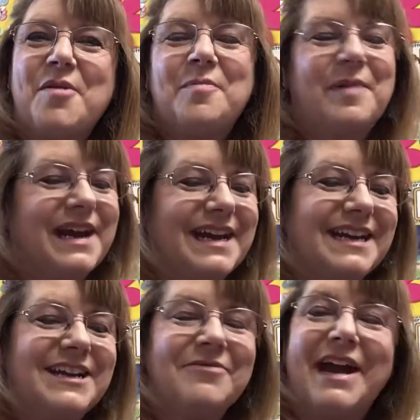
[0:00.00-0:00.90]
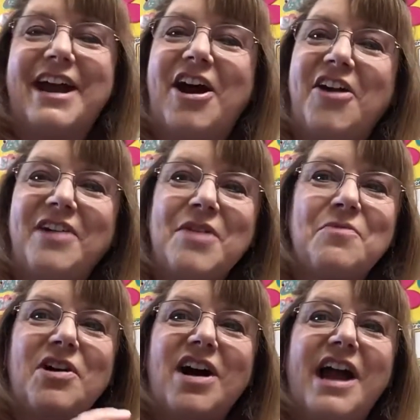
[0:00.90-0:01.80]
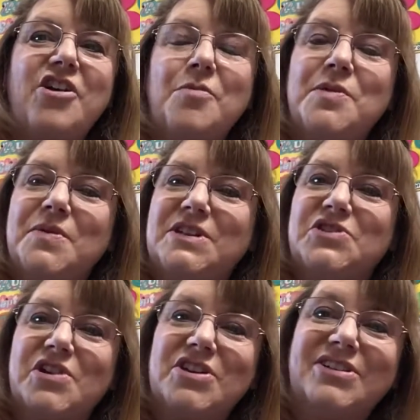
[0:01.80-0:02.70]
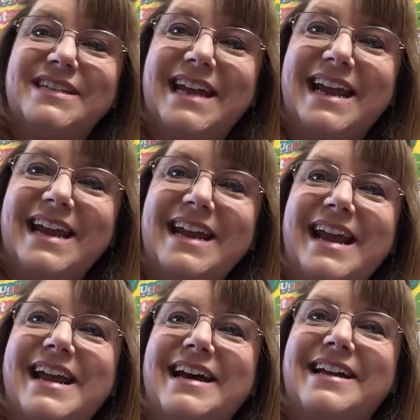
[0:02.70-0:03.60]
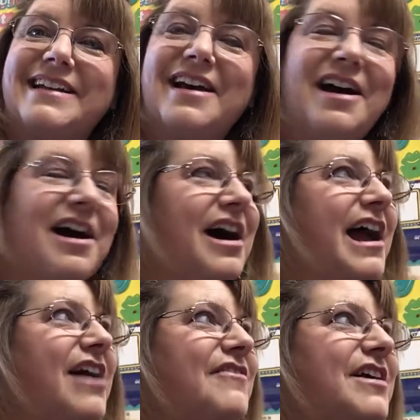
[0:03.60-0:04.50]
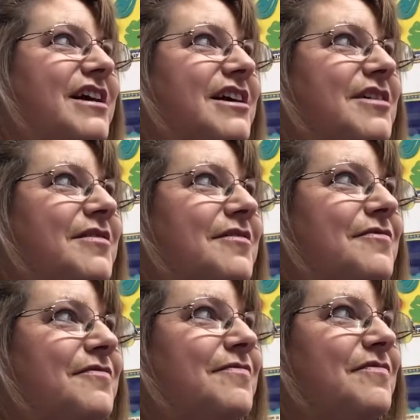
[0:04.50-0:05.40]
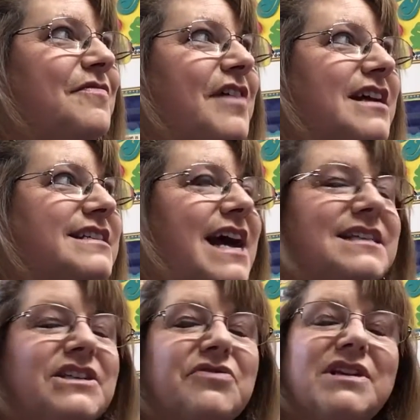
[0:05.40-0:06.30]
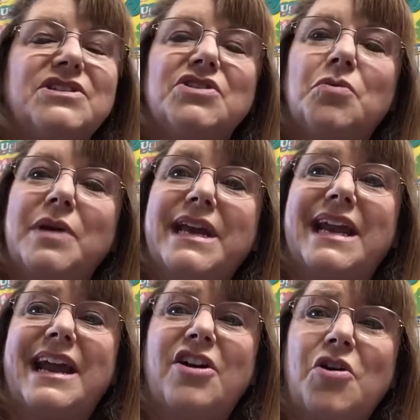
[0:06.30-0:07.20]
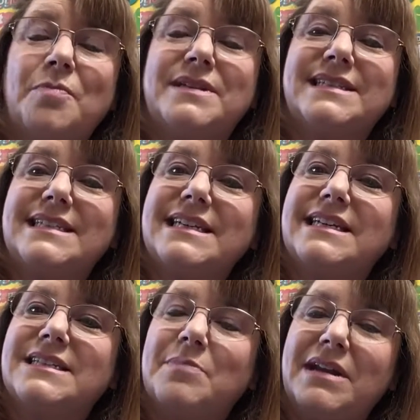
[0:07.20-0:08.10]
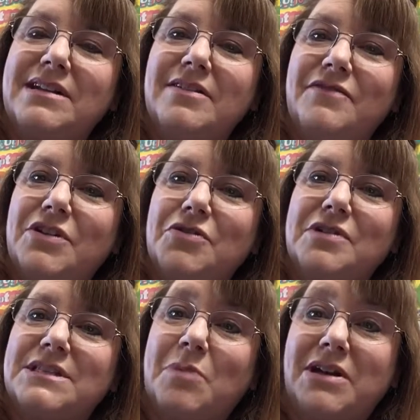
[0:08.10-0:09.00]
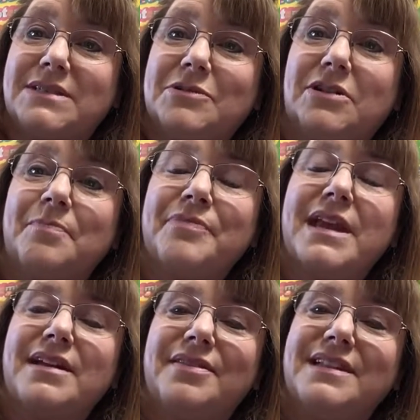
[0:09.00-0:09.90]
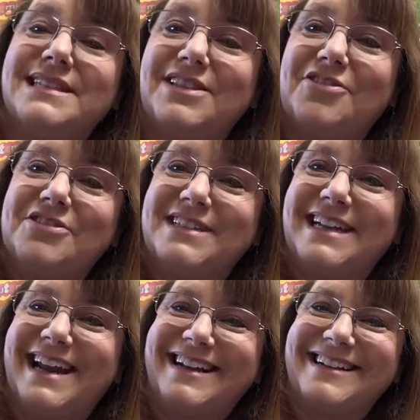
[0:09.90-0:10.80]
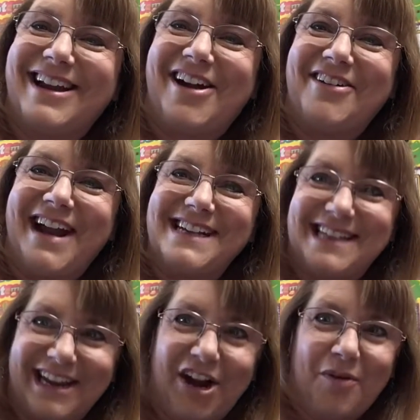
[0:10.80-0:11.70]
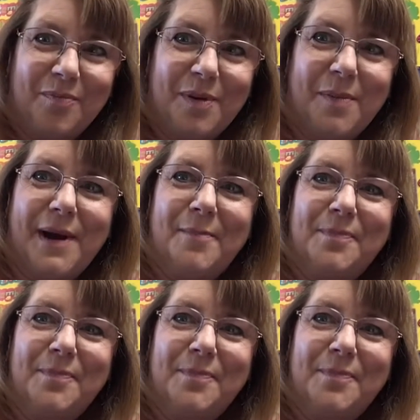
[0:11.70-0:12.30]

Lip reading: But anyway, all right, well, I hope you enjoy your day and have a fantastic rest of your week, and I hope to see as many of you as possible this Thursday. All right, take care. Bye-bye.